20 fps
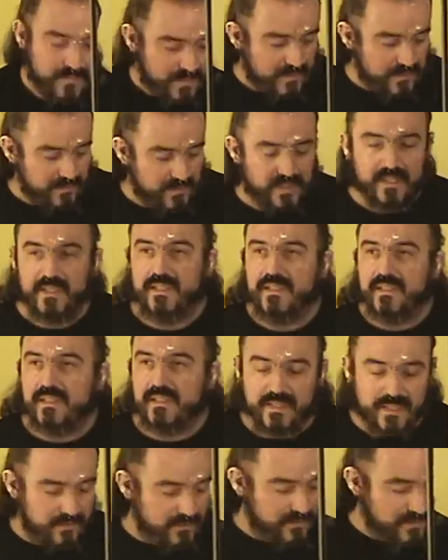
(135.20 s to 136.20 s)
Okay,
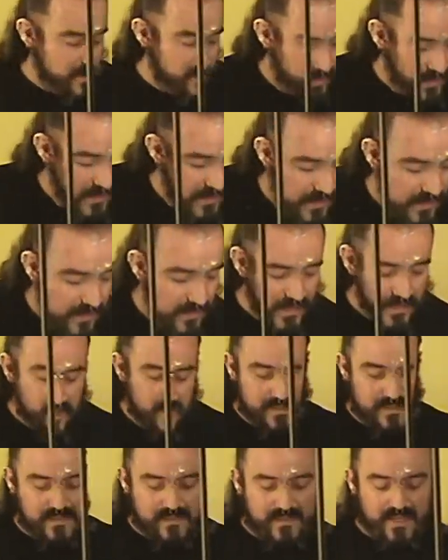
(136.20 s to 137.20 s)

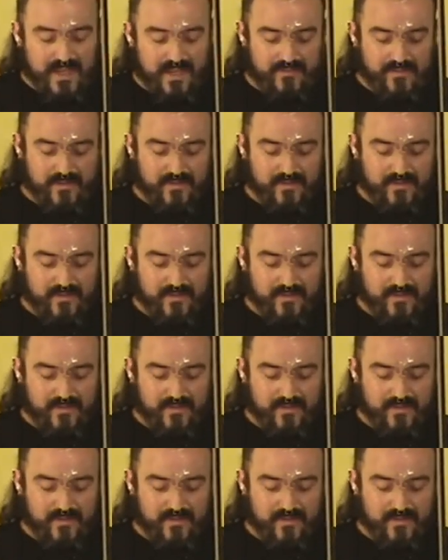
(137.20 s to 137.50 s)
latex doesn't have